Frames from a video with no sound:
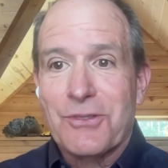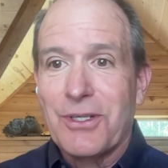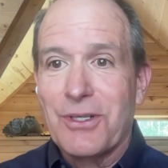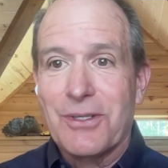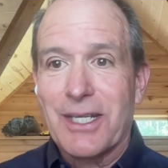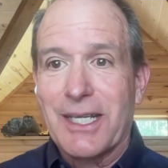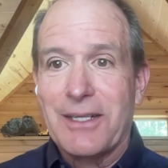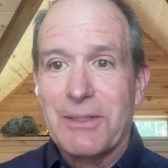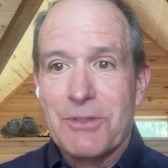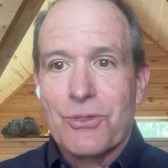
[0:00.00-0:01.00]
you know,
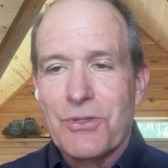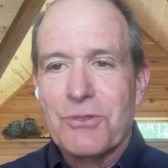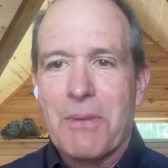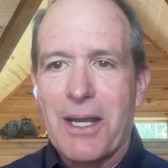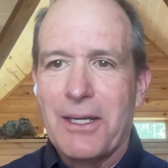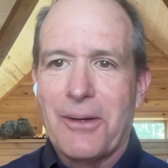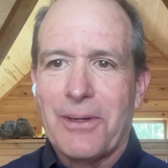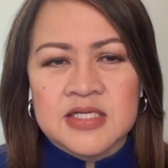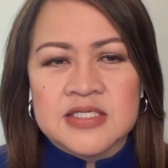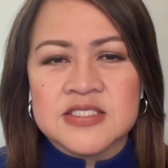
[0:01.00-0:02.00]
again, truth is binary.